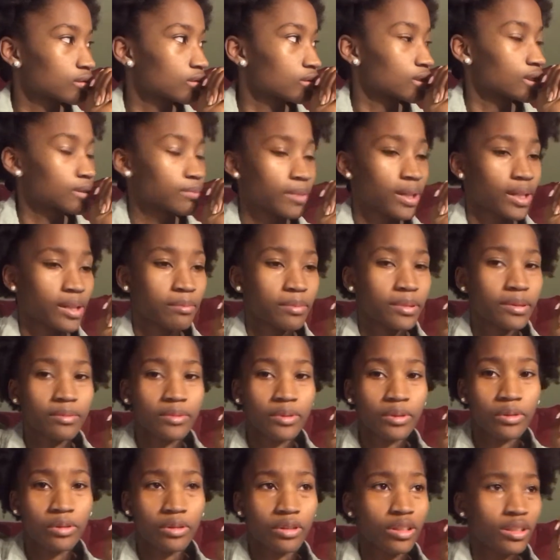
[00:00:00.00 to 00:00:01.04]
somebody beat
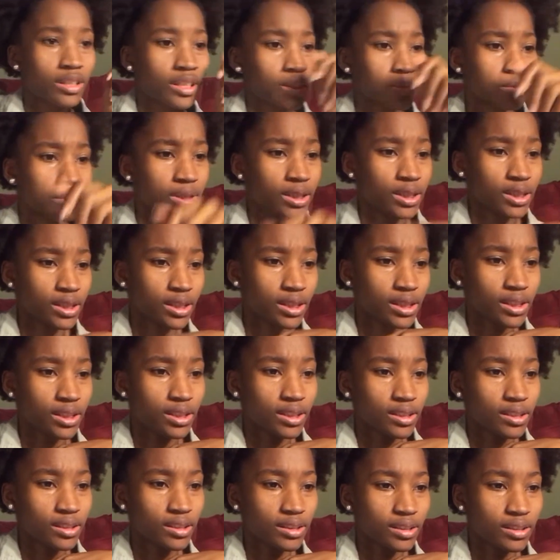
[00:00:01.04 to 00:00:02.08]
the horn at what?
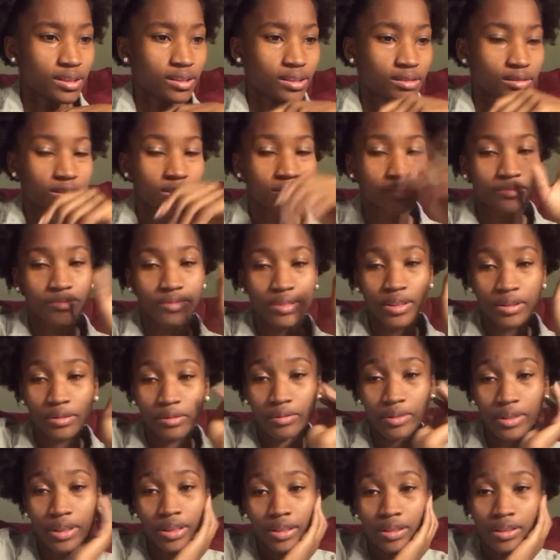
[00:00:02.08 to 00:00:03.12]
Oh,
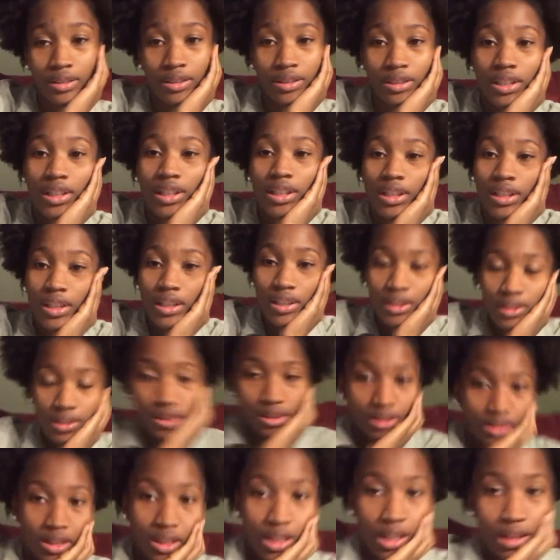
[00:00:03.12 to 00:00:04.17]
anyways,
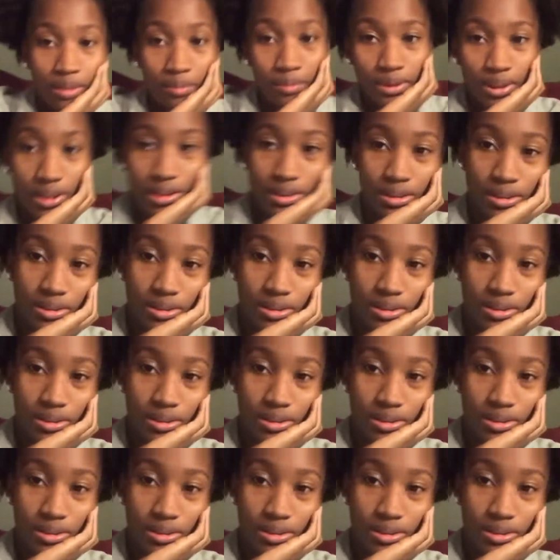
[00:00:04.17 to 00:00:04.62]
I'm